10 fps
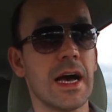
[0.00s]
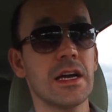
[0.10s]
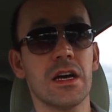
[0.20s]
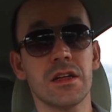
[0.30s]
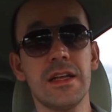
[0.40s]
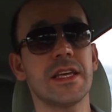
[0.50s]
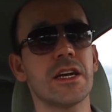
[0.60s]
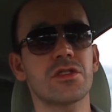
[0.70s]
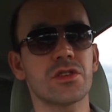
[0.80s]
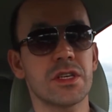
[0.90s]
I
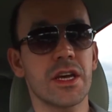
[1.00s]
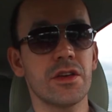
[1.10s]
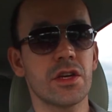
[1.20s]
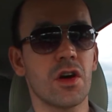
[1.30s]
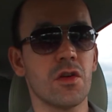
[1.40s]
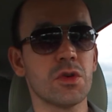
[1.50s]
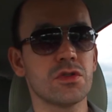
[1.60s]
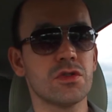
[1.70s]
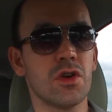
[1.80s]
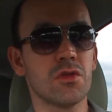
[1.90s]
dare to say, you can
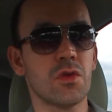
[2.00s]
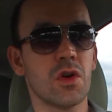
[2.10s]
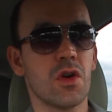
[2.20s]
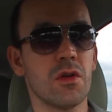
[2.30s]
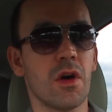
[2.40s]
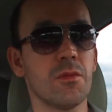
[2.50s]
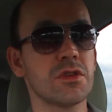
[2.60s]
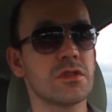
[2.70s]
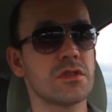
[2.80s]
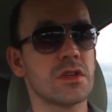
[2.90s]
almost know
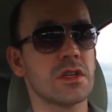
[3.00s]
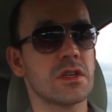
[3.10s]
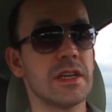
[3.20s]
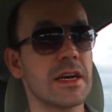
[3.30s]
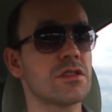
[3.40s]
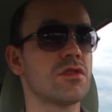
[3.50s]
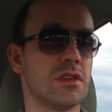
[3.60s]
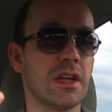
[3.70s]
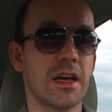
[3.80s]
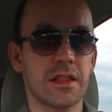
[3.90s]
almost next
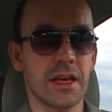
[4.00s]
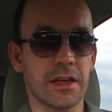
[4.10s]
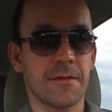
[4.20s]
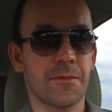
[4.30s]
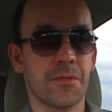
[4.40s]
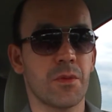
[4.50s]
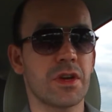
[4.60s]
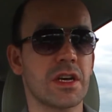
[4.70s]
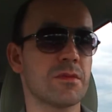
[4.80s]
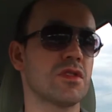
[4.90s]
to nothing
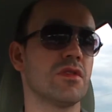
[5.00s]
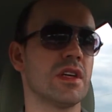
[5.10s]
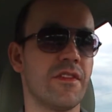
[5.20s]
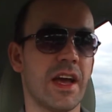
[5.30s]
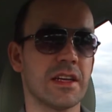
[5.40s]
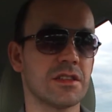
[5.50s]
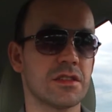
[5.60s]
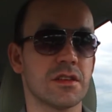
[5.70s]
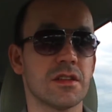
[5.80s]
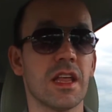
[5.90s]
when it comes to
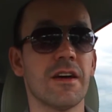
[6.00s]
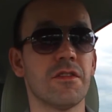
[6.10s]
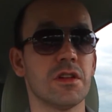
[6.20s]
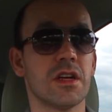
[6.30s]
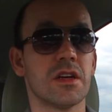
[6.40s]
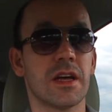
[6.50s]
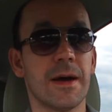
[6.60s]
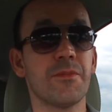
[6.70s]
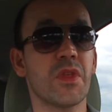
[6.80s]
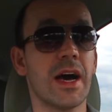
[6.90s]
advanced level
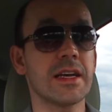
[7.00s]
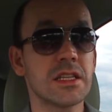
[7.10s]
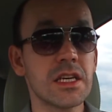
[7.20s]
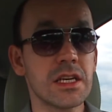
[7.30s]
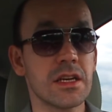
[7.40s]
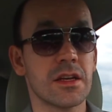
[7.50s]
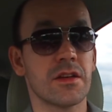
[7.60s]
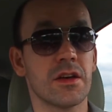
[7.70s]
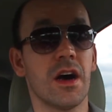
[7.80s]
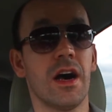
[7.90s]
IT
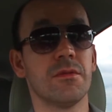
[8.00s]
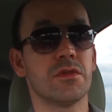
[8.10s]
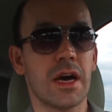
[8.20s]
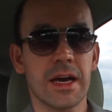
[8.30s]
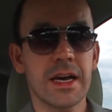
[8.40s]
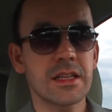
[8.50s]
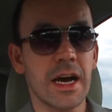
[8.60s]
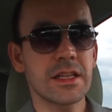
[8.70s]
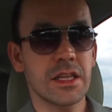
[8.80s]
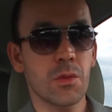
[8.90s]

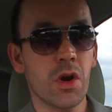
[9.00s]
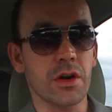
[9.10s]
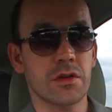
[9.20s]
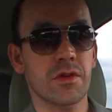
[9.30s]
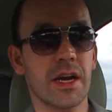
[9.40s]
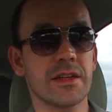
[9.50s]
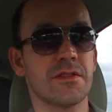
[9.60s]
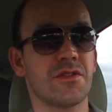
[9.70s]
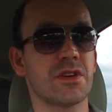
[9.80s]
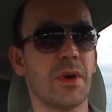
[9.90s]
work,
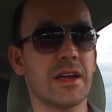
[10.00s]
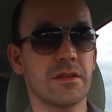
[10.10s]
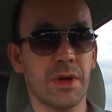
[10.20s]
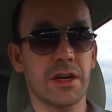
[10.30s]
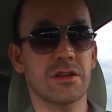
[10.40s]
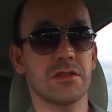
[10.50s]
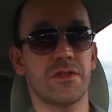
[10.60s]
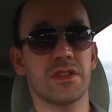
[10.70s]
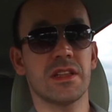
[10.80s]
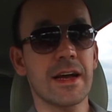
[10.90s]
right? For the
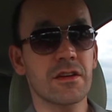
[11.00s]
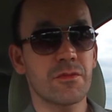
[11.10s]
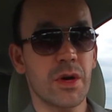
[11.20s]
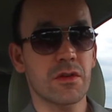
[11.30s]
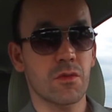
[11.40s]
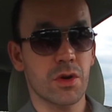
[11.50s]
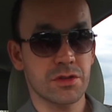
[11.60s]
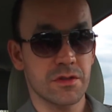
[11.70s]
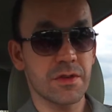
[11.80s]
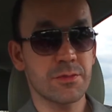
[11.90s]
for the lack of better
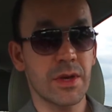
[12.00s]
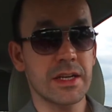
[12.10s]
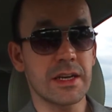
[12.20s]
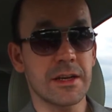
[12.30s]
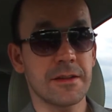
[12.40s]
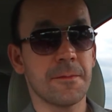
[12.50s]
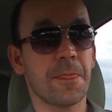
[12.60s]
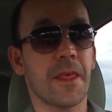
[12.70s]
words of explaining it.